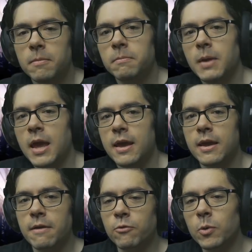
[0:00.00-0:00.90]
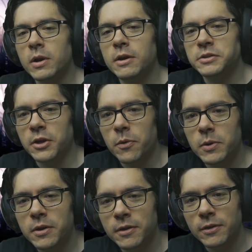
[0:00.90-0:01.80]
Hey everyone, how's it
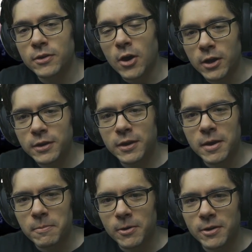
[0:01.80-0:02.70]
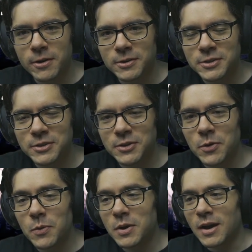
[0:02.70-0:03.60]
going? God Gamer here.
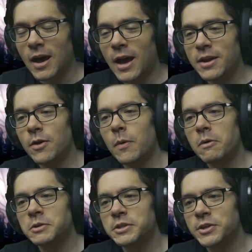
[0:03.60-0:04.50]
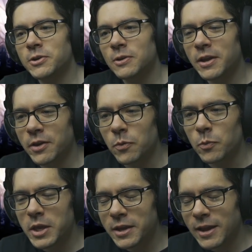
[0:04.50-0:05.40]
So I know I was here like a
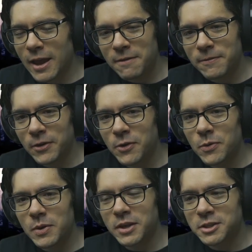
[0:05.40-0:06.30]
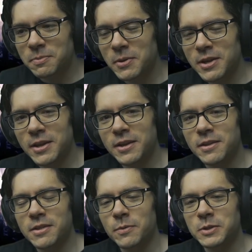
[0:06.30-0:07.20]
week and a half ago explaining
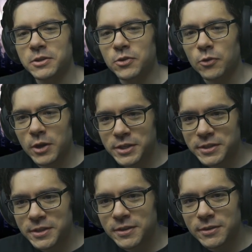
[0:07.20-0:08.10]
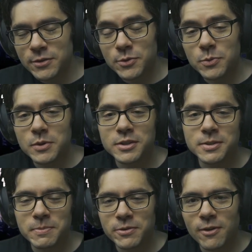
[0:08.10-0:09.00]
that there was a crazy new
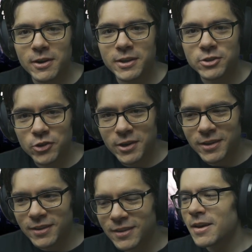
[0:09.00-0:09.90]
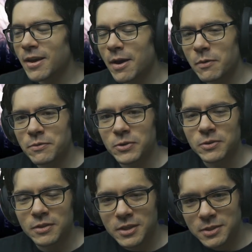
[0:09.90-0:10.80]
speedrunning trick. However,
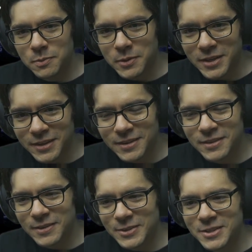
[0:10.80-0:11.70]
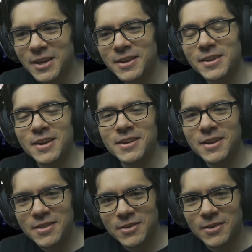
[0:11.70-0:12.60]
this week there's yet
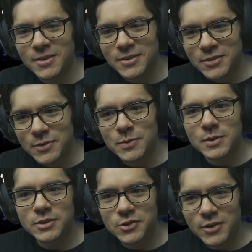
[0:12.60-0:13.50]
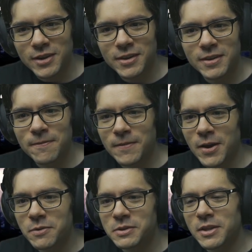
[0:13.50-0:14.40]
another new trick
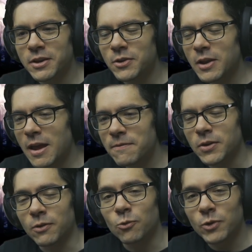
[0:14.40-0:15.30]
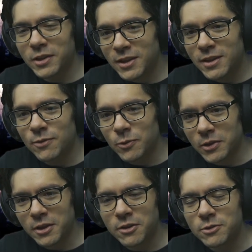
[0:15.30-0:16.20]
found that could have a
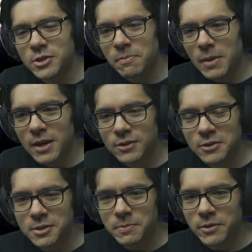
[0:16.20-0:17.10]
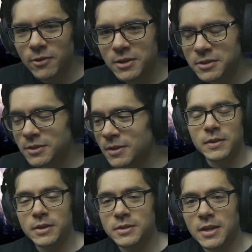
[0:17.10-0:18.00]
really huge impact on speedruns.
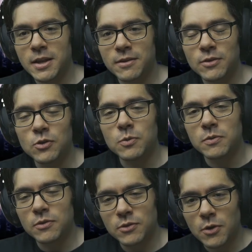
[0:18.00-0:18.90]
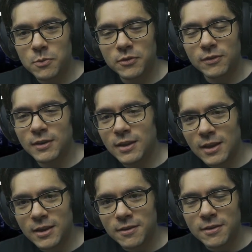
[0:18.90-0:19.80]
It's that you don't
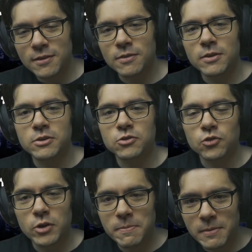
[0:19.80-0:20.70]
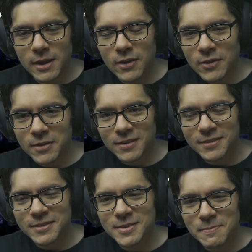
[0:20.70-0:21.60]
need the dream nail
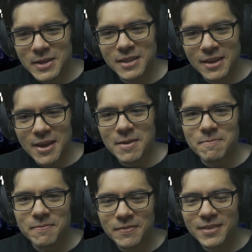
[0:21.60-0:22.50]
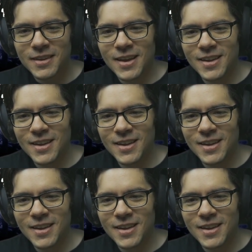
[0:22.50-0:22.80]
to beat the game.